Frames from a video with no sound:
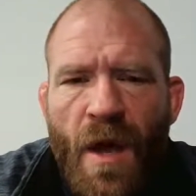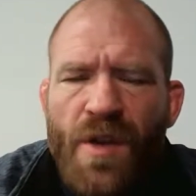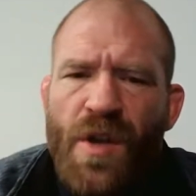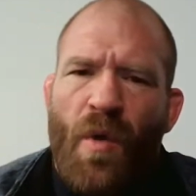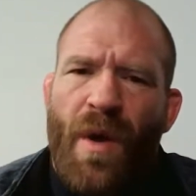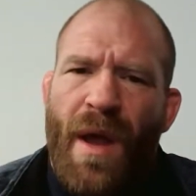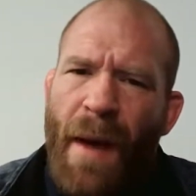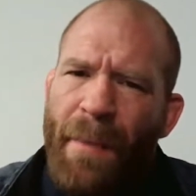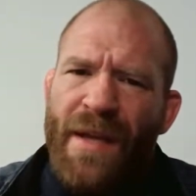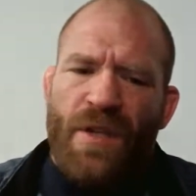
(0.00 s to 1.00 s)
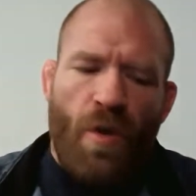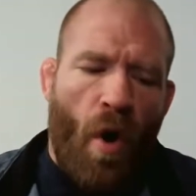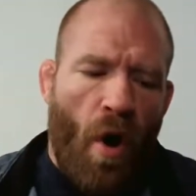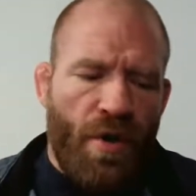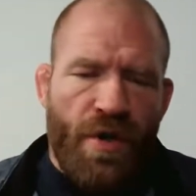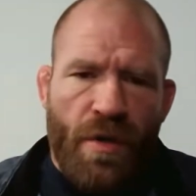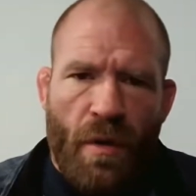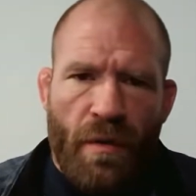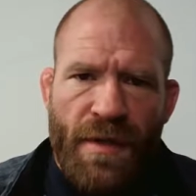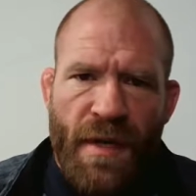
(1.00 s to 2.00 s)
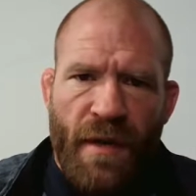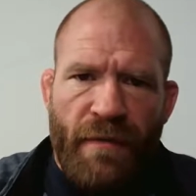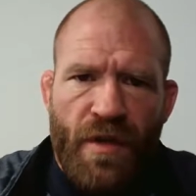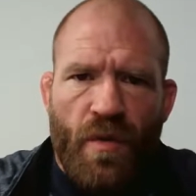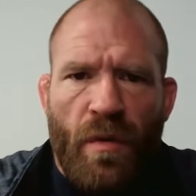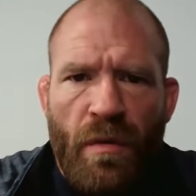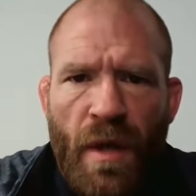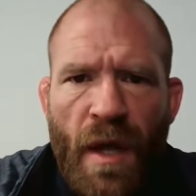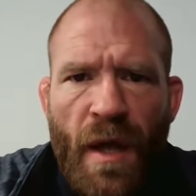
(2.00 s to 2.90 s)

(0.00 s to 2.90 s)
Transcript: So am I being too harsh on this individual